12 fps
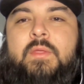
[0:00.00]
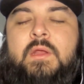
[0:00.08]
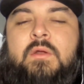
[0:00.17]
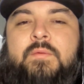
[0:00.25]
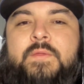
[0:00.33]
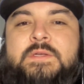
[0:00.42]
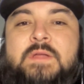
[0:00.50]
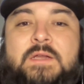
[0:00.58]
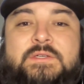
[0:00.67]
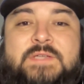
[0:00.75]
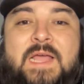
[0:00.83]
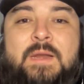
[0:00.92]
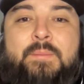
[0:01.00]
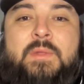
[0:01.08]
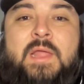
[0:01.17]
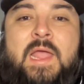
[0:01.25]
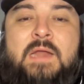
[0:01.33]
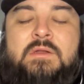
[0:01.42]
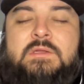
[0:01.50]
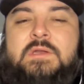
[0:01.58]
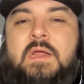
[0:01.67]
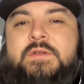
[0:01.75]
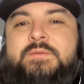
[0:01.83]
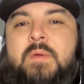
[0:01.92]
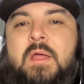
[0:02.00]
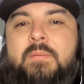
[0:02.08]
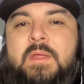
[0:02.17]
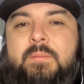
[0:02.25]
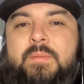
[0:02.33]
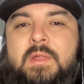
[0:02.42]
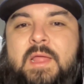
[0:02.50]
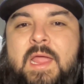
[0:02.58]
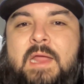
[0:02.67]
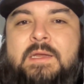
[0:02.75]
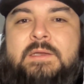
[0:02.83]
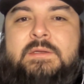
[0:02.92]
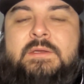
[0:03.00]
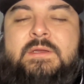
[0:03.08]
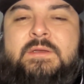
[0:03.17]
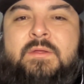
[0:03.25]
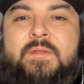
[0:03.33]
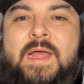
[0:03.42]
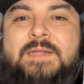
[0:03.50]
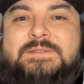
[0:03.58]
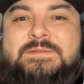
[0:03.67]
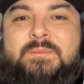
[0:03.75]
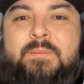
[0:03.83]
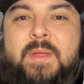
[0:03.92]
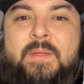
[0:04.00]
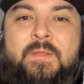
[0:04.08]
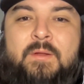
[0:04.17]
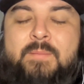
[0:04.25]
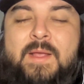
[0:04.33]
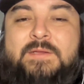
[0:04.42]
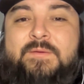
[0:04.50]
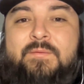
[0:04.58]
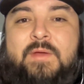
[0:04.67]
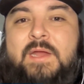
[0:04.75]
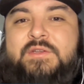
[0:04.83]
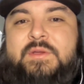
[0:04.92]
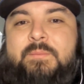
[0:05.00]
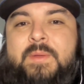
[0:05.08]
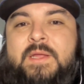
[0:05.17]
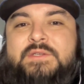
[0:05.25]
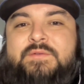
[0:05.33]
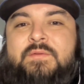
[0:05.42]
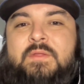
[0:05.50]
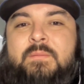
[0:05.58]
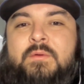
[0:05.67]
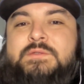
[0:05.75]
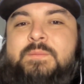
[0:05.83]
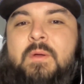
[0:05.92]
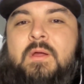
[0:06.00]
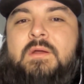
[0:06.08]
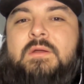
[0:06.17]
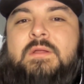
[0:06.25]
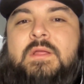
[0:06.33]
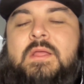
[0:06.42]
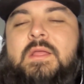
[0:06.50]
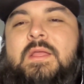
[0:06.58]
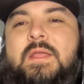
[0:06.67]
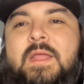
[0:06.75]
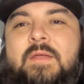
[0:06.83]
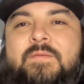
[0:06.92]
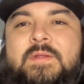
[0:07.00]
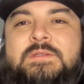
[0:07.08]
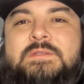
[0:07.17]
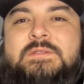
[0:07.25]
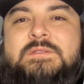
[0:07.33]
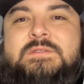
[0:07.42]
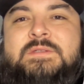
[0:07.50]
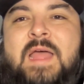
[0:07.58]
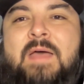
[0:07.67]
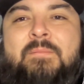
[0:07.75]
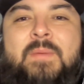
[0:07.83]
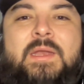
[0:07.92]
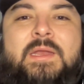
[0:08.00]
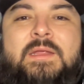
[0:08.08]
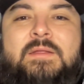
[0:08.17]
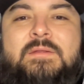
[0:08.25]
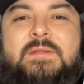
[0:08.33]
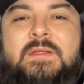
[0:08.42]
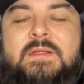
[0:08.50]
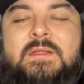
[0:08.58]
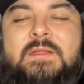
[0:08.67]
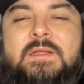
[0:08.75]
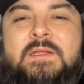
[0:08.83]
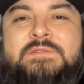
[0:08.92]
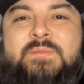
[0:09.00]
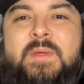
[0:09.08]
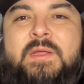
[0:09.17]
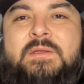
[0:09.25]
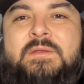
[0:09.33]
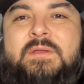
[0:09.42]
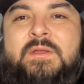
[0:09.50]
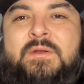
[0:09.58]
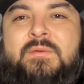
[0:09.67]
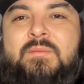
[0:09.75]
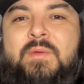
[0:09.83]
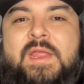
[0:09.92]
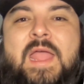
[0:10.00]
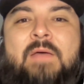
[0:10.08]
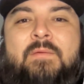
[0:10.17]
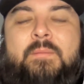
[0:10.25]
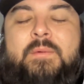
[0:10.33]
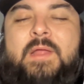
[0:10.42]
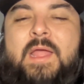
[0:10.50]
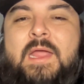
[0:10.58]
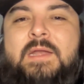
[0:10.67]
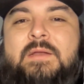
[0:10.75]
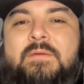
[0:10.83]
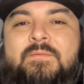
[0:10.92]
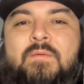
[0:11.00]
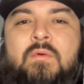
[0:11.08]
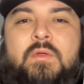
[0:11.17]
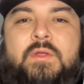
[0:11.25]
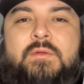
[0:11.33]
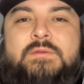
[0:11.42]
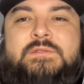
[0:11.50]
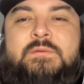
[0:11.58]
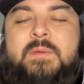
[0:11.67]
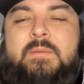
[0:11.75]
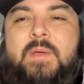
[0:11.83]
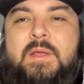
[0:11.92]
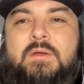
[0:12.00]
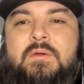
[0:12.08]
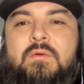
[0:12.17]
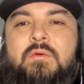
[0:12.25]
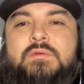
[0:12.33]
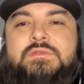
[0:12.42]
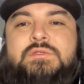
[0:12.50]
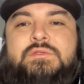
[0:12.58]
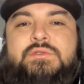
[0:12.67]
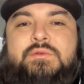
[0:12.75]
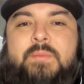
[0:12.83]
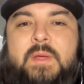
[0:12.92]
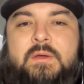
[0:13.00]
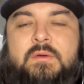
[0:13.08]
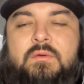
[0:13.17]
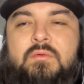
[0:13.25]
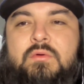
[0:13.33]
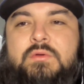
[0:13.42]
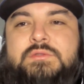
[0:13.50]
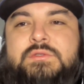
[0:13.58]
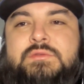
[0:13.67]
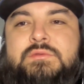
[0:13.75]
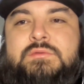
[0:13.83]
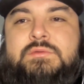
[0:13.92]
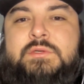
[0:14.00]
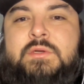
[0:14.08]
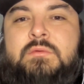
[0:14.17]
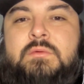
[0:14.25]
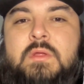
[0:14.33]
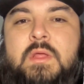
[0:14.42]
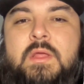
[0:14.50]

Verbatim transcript: you know, the Dodgers had a plan or the Dodgers brought me a plan. And, you know, that's been their best free agent pitch for the most part. If it's not money, it's been, you know, we have a plan for you to be better or to do better or to, you know,